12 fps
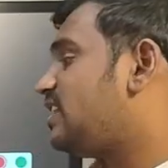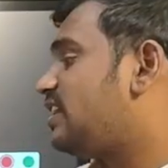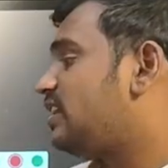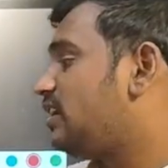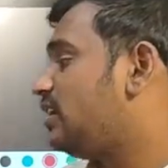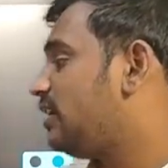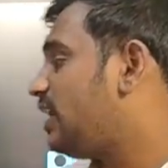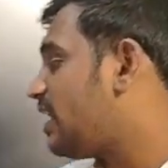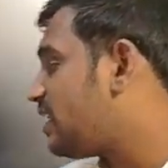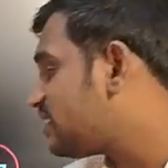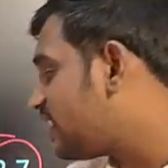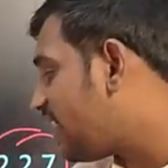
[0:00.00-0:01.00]
that
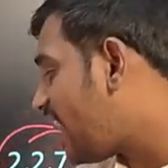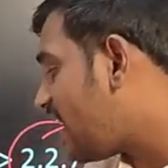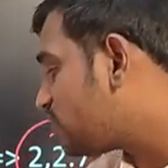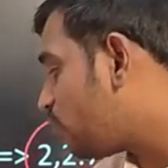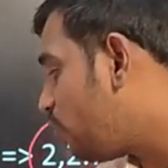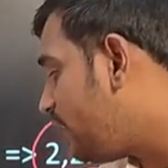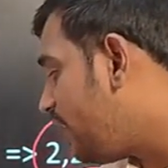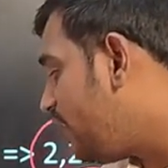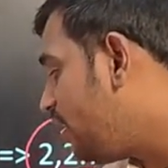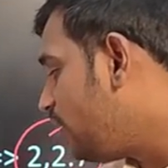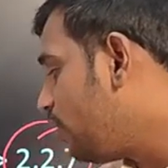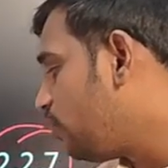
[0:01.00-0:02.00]
data set has
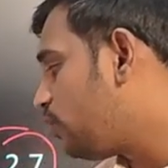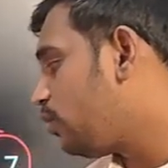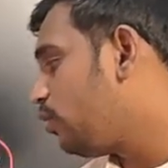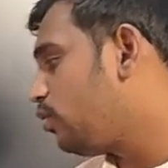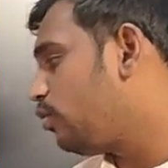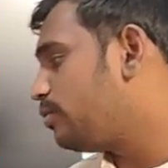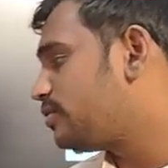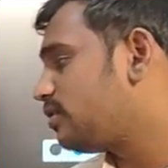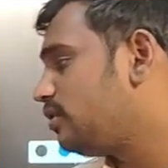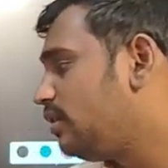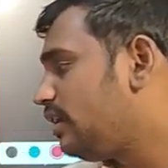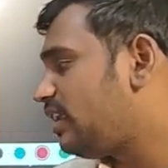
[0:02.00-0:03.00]
only 2
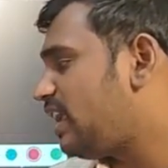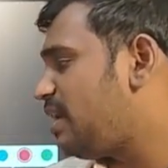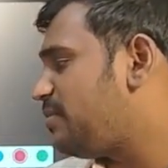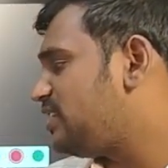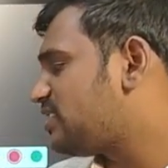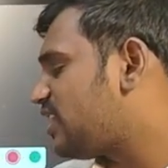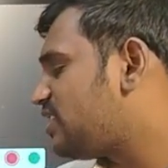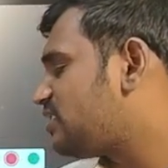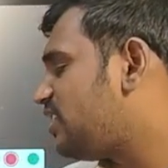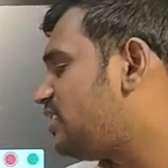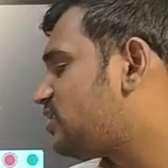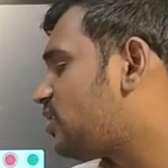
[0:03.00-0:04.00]
groups. K means
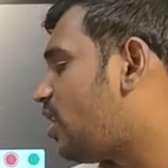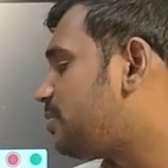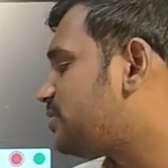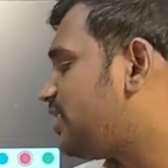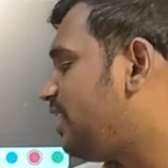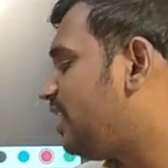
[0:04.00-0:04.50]
clustering stops